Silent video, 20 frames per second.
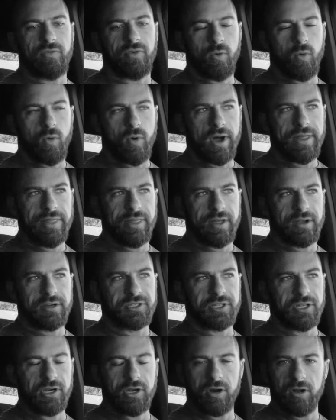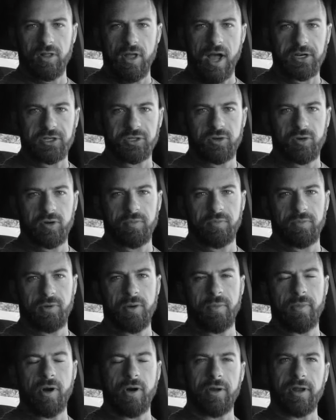one, there's the neurological
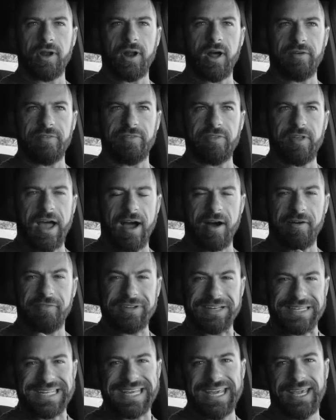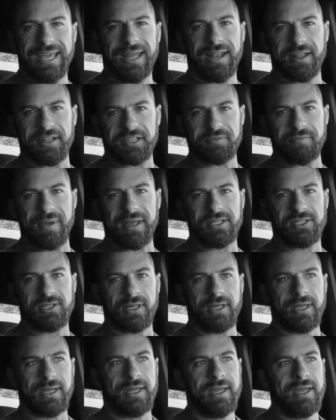component of how fatiguing it is
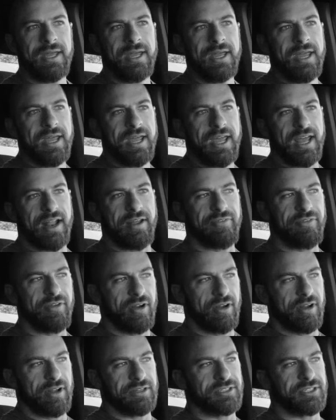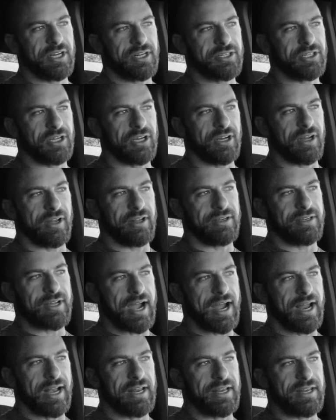mentally. And if you're in such a
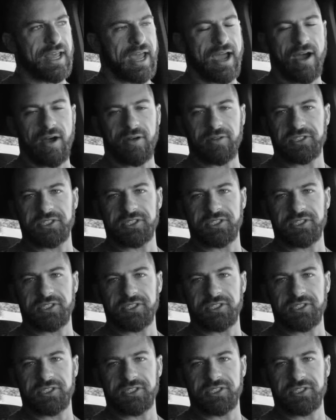dieted down